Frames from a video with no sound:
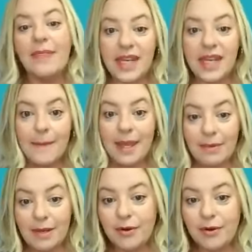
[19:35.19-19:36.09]
then it may
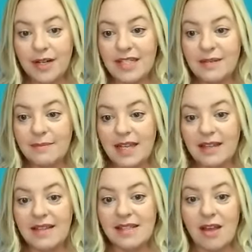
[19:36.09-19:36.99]
be prudent to
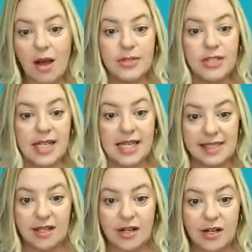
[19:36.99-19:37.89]
make this option
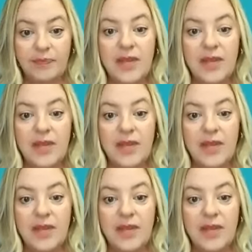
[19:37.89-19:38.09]
easier.